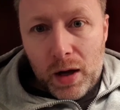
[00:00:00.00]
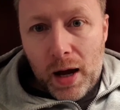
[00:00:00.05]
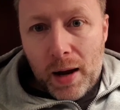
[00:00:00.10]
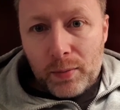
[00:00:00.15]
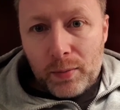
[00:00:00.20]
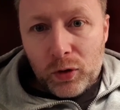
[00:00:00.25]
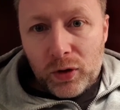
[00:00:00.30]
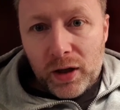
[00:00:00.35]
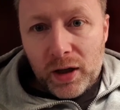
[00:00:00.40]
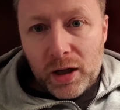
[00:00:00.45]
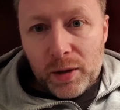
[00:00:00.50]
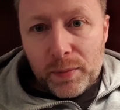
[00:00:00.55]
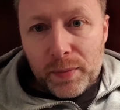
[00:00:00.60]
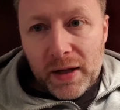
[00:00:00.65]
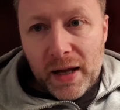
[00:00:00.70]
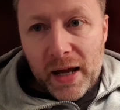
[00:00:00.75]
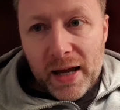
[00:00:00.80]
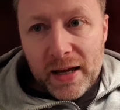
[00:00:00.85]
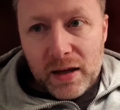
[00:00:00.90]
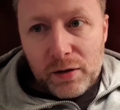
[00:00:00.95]
I'm not here to be
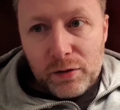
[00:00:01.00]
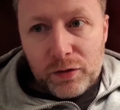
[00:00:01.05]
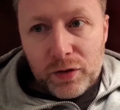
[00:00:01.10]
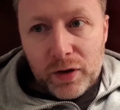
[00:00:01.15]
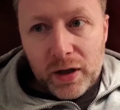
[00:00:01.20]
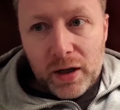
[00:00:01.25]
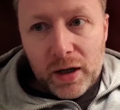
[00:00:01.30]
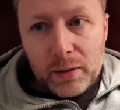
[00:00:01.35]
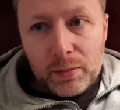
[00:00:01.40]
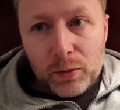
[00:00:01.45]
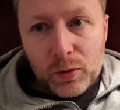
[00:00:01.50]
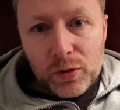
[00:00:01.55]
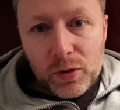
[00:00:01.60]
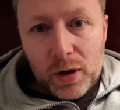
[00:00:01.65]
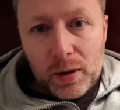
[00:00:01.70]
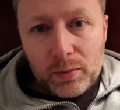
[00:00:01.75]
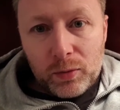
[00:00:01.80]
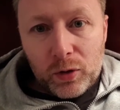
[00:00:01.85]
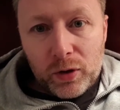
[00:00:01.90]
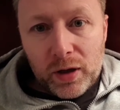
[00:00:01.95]
negative, right? I'm
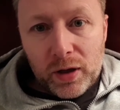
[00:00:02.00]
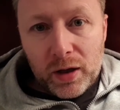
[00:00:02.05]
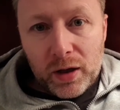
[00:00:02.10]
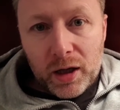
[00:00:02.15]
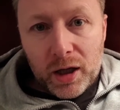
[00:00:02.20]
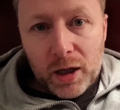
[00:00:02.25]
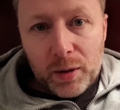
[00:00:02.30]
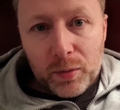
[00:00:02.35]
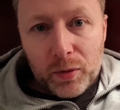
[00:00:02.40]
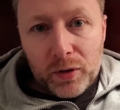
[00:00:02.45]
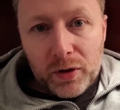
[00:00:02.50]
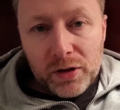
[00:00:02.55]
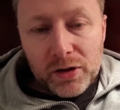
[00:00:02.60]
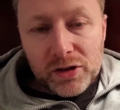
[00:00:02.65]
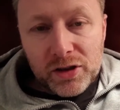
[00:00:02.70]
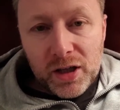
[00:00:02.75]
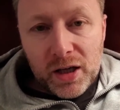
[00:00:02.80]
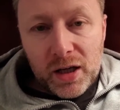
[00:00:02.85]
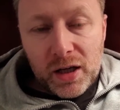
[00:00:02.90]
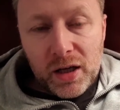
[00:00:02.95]
not here to come on and
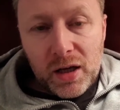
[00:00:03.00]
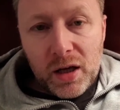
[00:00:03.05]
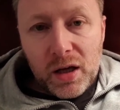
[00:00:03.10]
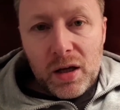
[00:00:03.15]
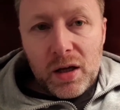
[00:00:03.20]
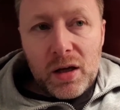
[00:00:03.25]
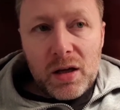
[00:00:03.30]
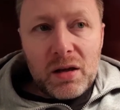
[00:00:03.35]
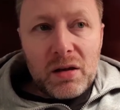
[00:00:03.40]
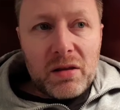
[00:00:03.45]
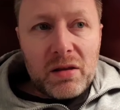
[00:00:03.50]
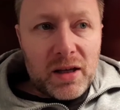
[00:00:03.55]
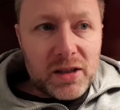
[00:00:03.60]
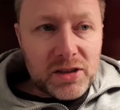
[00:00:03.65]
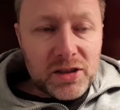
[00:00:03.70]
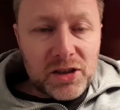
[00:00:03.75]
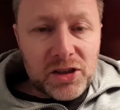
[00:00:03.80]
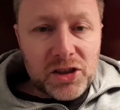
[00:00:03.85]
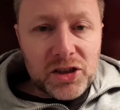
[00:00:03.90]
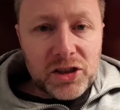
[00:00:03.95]
say,
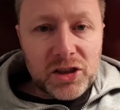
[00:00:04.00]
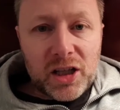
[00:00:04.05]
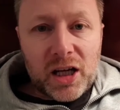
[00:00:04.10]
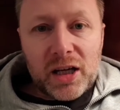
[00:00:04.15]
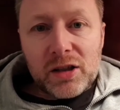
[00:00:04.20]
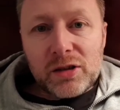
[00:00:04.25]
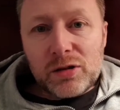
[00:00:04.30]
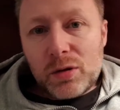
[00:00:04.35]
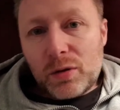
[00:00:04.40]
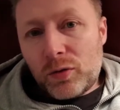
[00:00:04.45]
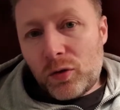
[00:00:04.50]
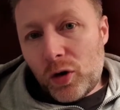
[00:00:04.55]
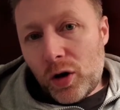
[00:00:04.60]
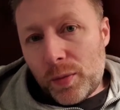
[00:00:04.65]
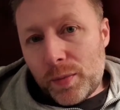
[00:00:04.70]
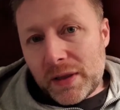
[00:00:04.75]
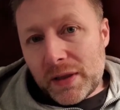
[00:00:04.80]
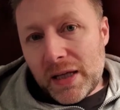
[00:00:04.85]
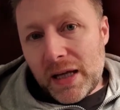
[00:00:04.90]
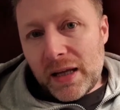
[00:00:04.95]
this is shite, so I've got to
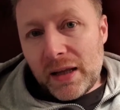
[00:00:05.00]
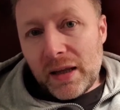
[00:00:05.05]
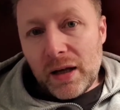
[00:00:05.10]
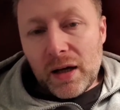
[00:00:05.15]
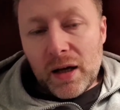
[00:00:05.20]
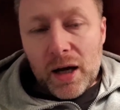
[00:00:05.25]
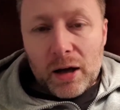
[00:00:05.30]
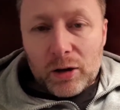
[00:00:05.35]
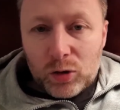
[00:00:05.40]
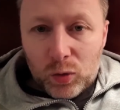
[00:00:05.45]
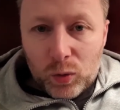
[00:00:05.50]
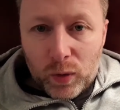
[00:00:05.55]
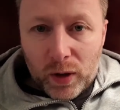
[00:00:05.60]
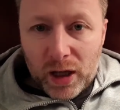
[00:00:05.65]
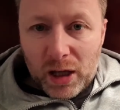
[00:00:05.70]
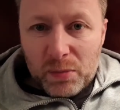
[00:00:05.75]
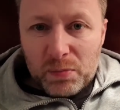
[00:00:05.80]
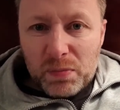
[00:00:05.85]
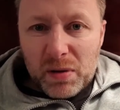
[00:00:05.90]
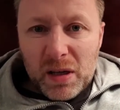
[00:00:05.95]
be doing that. I don't
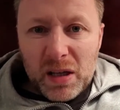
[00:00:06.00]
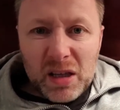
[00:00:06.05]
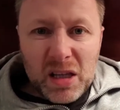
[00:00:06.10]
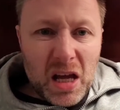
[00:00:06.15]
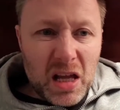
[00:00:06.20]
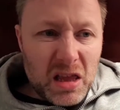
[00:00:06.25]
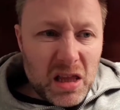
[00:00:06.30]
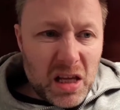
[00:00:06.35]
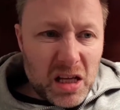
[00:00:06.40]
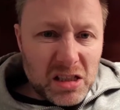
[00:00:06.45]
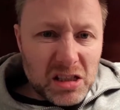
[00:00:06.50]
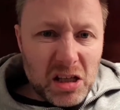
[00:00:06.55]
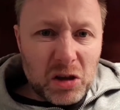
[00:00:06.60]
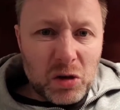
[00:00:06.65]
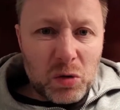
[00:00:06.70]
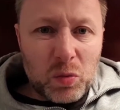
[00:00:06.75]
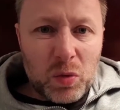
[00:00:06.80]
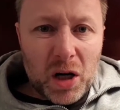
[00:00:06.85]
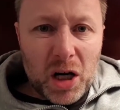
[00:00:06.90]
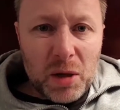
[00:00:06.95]
want to be doing this, I
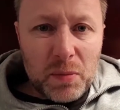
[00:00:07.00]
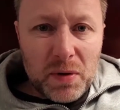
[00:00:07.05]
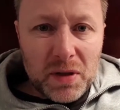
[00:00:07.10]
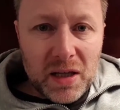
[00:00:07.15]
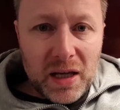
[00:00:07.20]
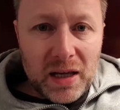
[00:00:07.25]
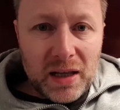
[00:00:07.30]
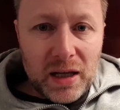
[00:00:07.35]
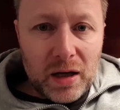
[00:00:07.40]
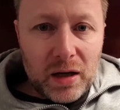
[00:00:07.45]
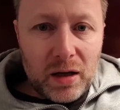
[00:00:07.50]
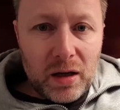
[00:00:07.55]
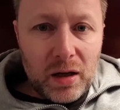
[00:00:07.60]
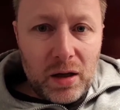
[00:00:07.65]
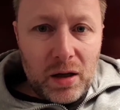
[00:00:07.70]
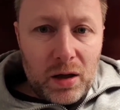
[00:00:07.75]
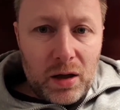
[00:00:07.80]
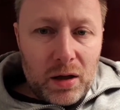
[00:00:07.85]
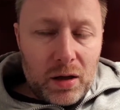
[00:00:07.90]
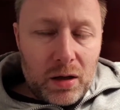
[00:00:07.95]
don't want to be doing that.
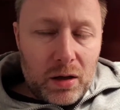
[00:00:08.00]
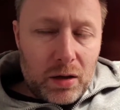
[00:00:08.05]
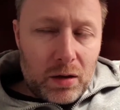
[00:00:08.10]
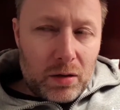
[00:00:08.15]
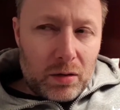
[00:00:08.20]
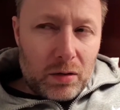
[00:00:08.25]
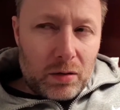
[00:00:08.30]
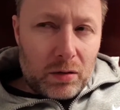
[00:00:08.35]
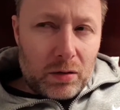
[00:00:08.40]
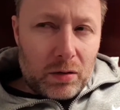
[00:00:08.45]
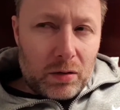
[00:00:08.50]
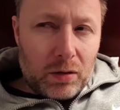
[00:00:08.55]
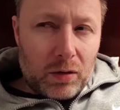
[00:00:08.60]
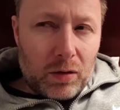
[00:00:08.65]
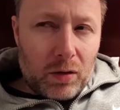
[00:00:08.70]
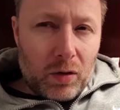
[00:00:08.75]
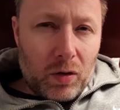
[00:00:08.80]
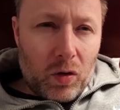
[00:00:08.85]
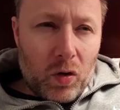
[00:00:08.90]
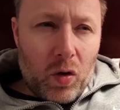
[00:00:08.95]

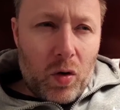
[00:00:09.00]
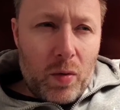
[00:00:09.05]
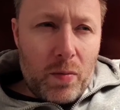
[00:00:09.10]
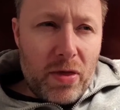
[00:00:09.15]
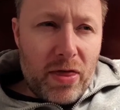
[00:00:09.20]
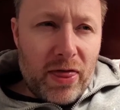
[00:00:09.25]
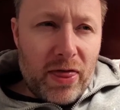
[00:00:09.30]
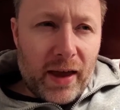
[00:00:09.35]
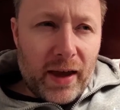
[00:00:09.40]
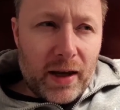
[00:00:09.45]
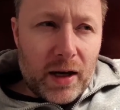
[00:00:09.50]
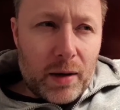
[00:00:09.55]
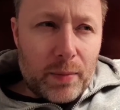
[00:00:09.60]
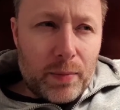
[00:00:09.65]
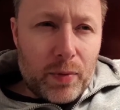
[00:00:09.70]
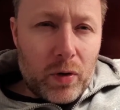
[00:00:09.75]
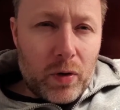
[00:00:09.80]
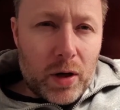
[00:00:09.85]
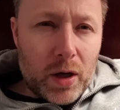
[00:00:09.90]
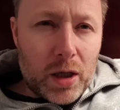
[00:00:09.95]
All I'm thinking
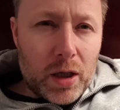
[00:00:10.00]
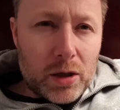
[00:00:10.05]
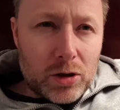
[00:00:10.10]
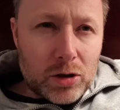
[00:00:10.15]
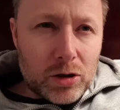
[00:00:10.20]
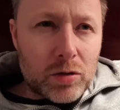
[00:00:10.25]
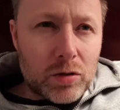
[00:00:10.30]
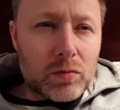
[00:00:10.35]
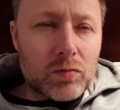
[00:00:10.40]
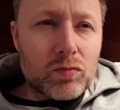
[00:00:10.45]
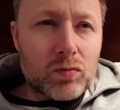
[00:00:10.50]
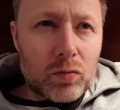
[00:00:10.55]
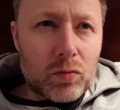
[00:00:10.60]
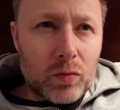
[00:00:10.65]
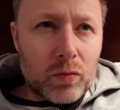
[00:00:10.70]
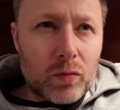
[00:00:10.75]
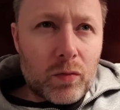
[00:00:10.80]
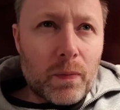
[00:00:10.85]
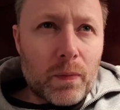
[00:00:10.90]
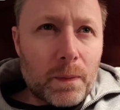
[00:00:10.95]
about is,
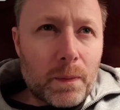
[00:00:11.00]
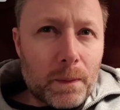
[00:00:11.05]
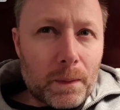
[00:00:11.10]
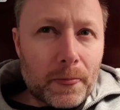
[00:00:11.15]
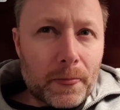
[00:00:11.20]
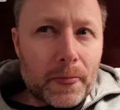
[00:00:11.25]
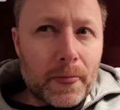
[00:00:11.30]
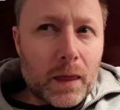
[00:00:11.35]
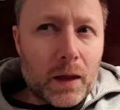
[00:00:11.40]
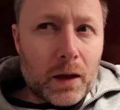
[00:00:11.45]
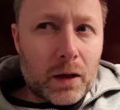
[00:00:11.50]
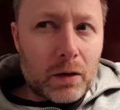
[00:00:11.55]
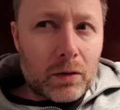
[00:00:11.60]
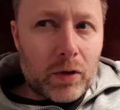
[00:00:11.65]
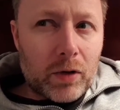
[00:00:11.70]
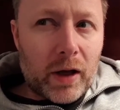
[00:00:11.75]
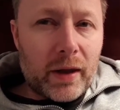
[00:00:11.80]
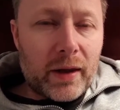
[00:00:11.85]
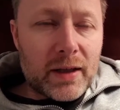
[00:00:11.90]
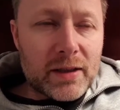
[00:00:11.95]

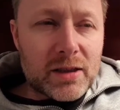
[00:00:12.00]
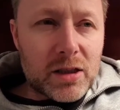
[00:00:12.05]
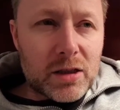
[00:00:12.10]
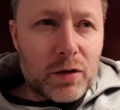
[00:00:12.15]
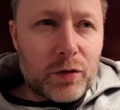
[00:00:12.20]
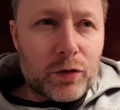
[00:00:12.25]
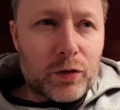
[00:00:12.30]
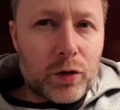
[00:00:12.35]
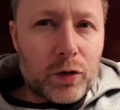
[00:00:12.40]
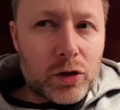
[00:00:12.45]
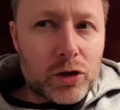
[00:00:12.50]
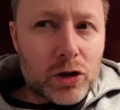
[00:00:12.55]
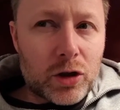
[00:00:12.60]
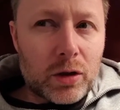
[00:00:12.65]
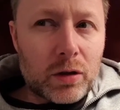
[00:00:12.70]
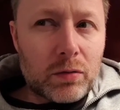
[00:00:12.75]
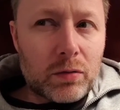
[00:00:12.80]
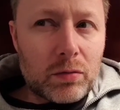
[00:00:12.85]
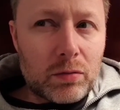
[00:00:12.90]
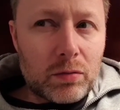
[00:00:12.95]
right, this is the future.